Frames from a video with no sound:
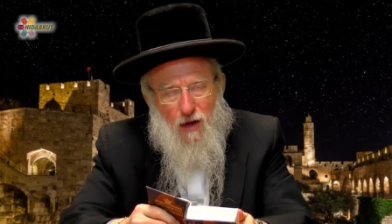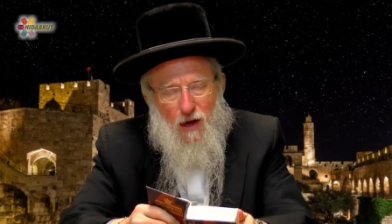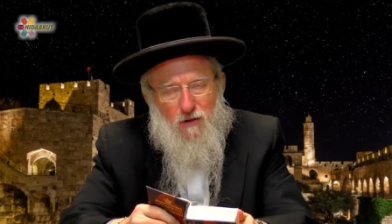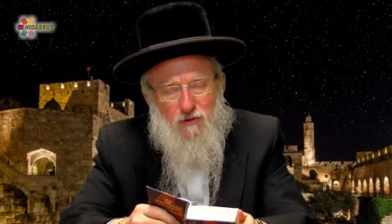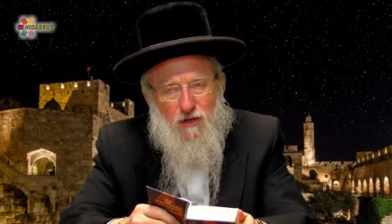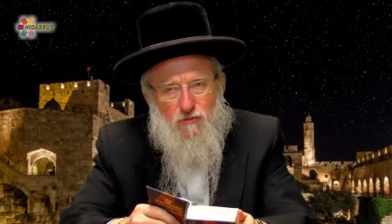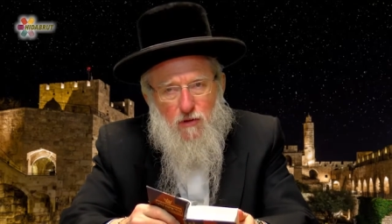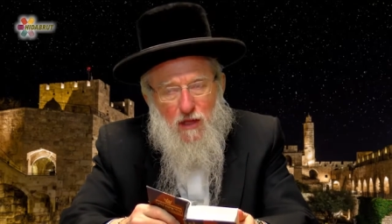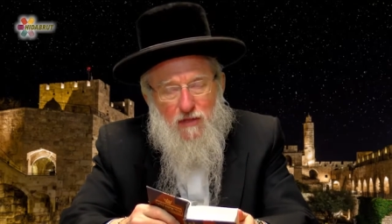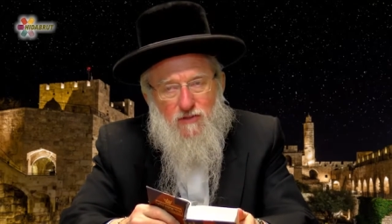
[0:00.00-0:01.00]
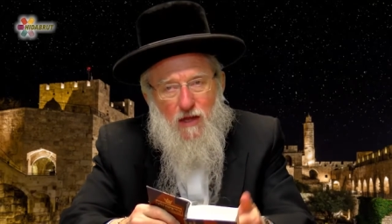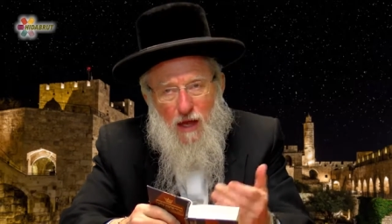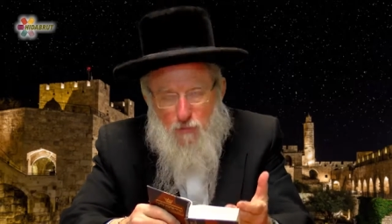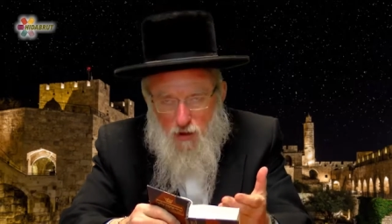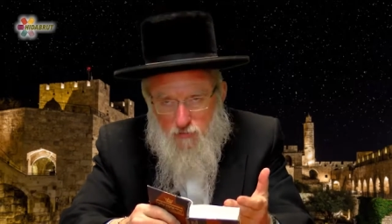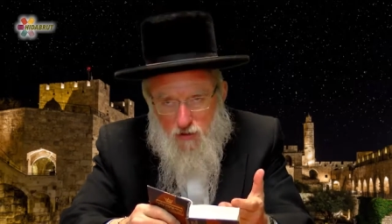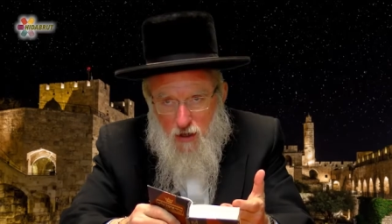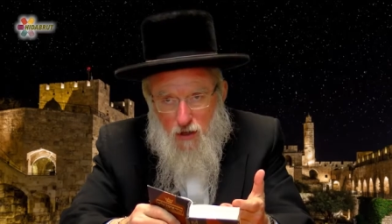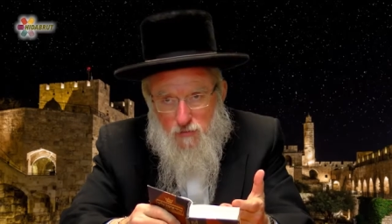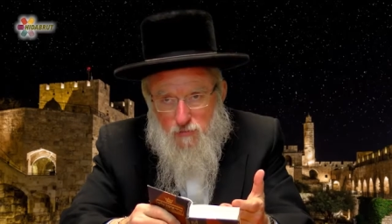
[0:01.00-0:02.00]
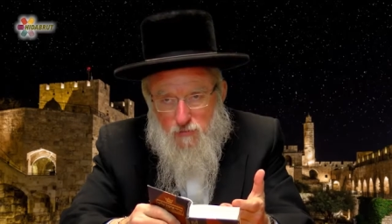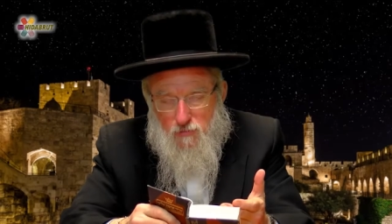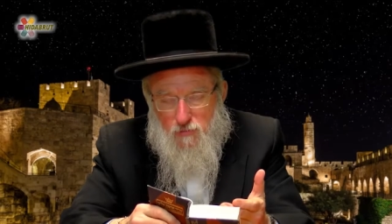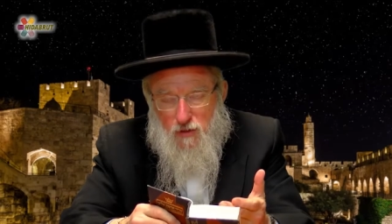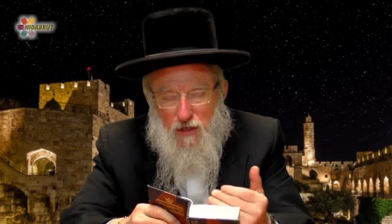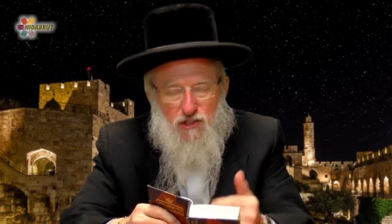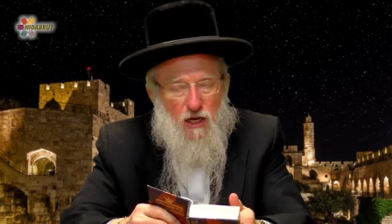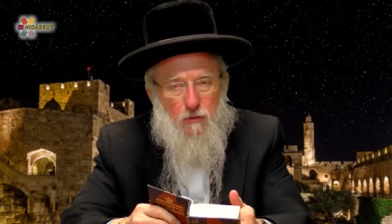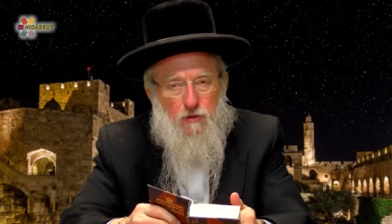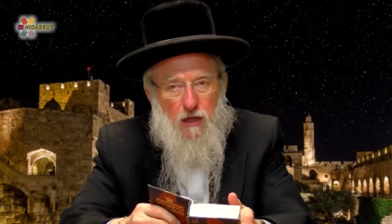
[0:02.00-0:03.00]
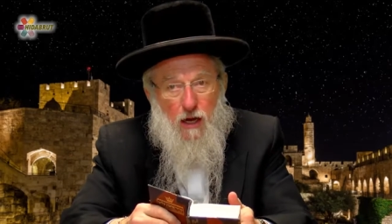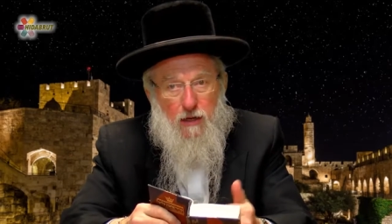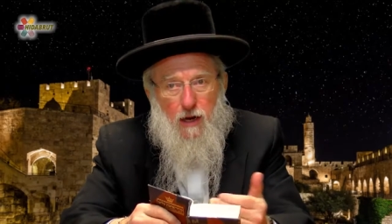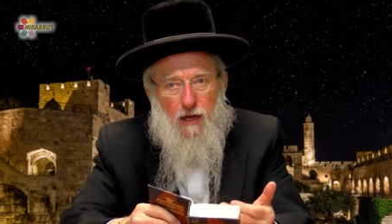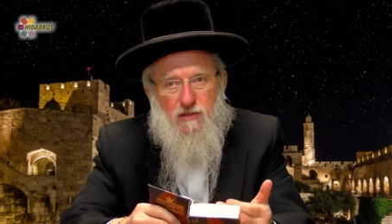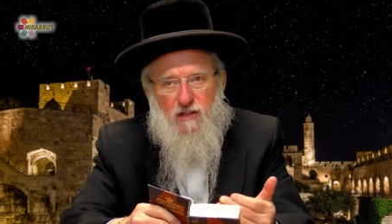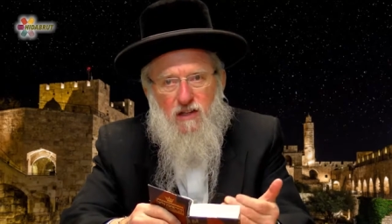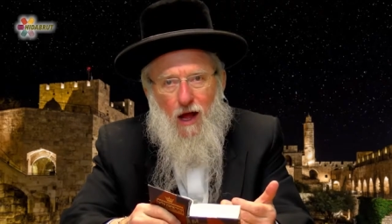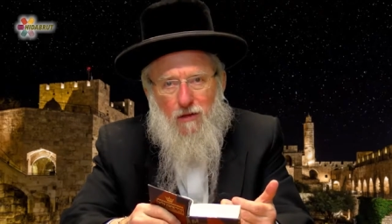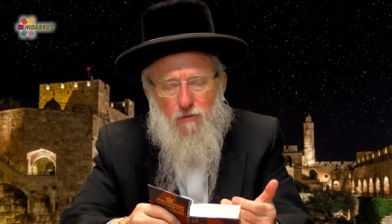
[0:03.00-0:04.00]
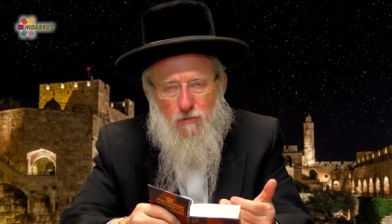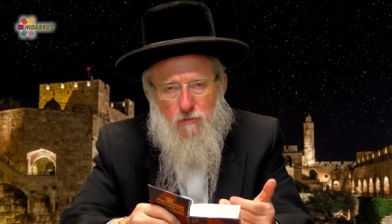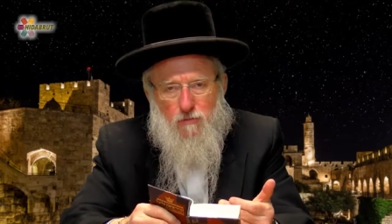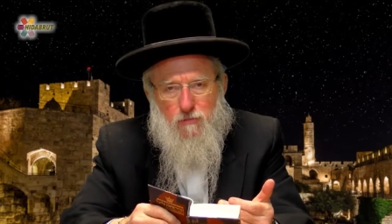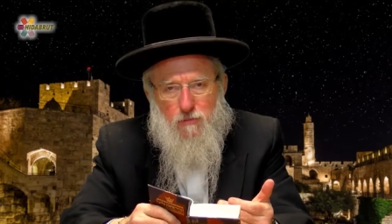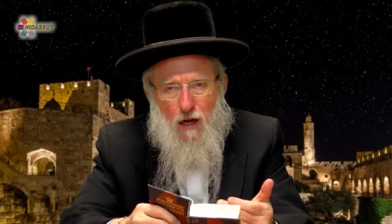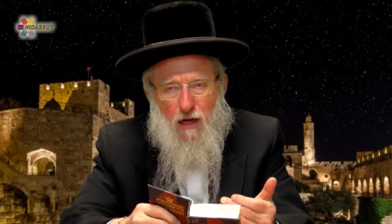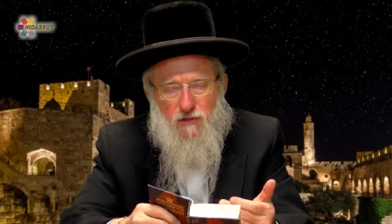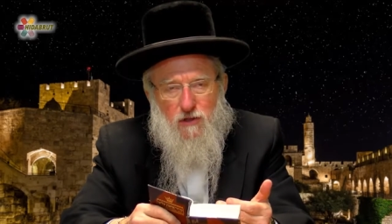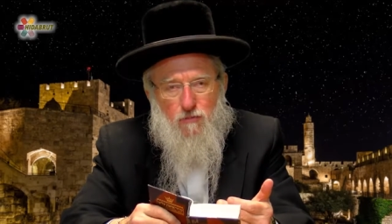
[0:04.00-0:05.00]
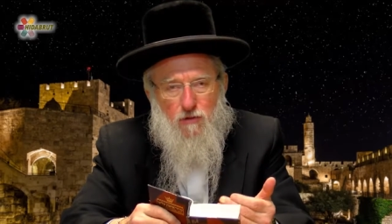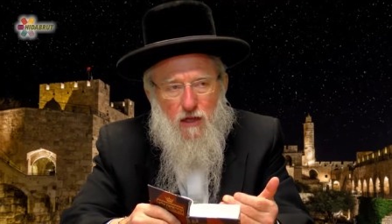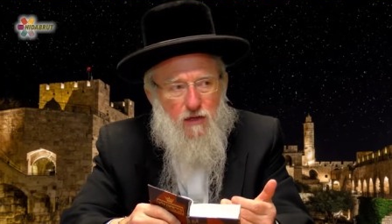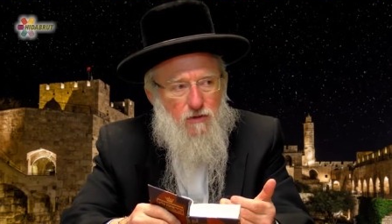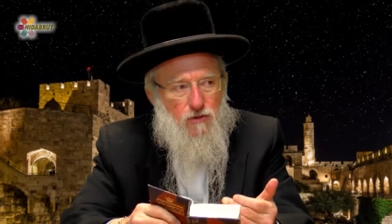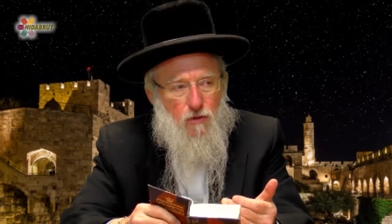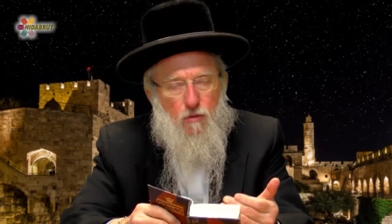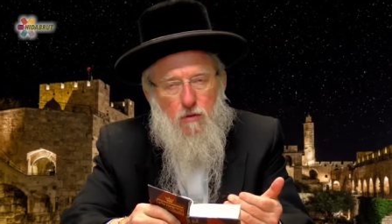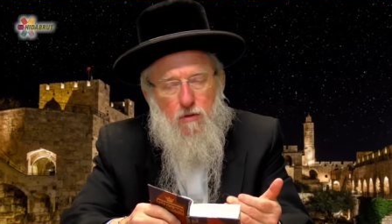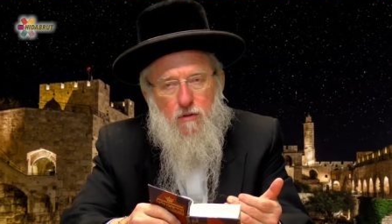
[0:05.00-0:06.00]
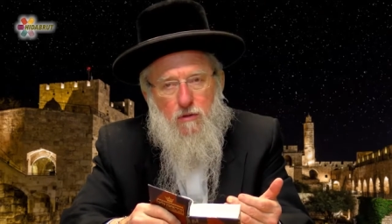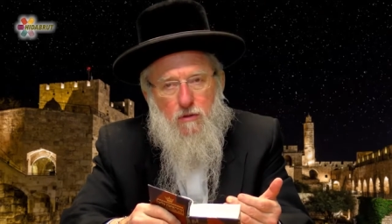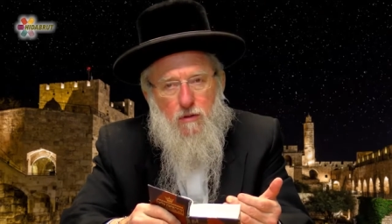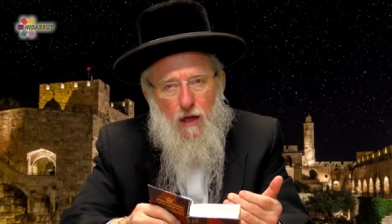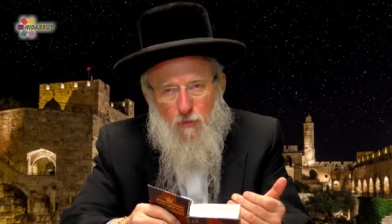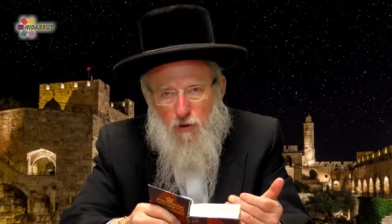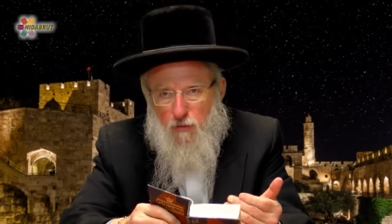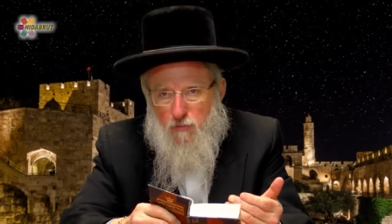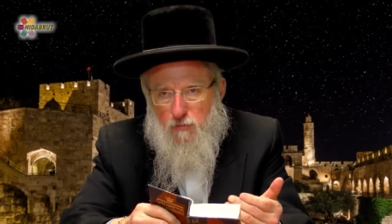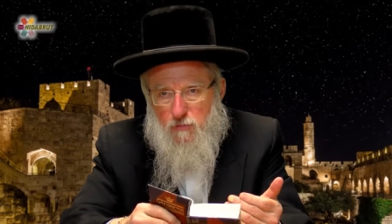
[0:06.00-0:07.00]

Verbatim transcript: Our text relates Abraham to God, and Jacob to God, and Isaac not. Isaac related to Abraham.